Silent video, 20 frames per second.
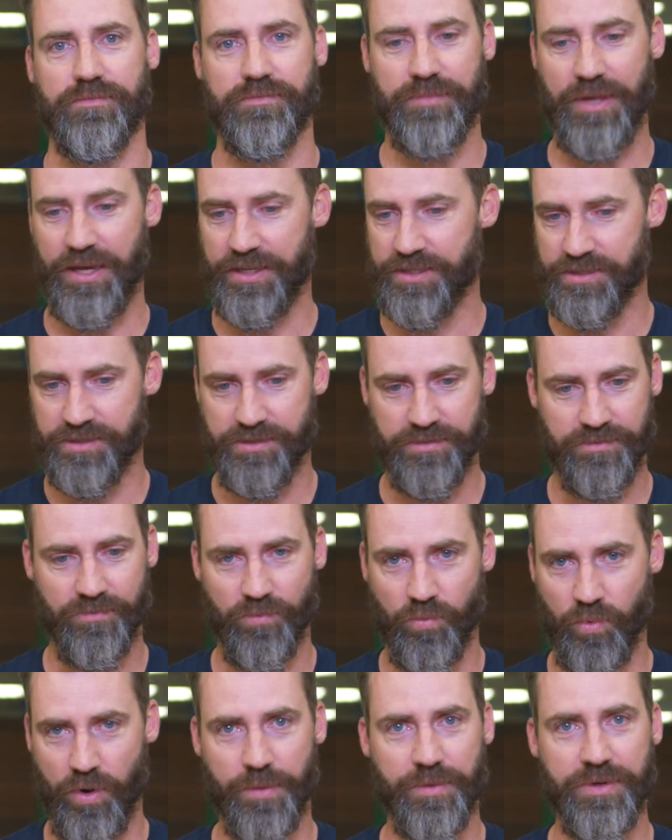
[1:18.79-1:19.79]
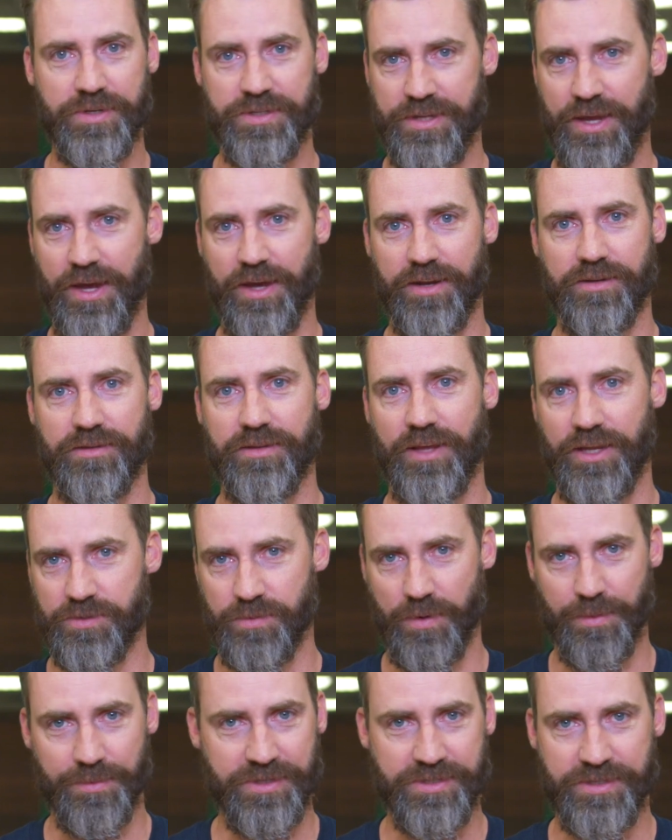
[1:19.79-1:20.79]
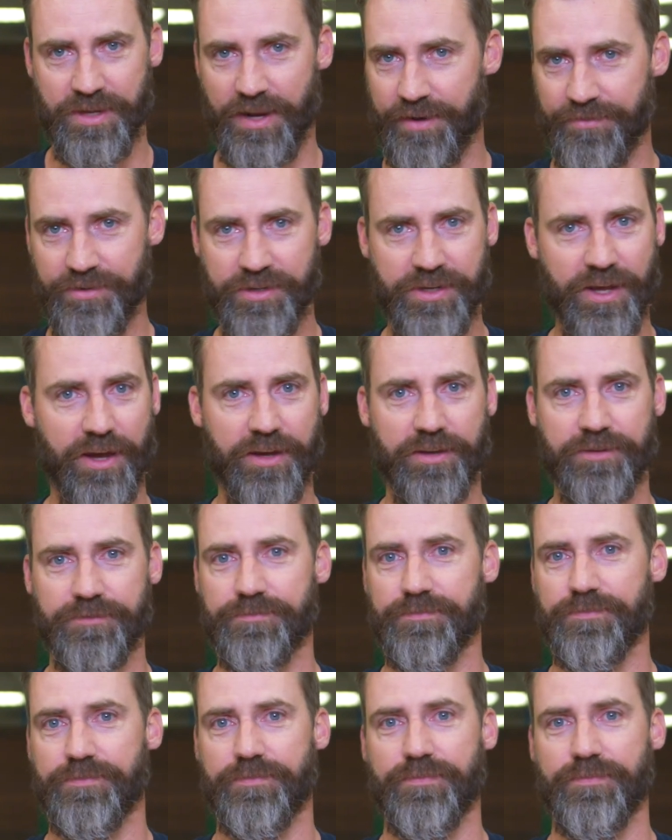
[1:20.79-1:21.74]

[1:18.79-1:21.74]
That's where we stand. That's where we sit every day.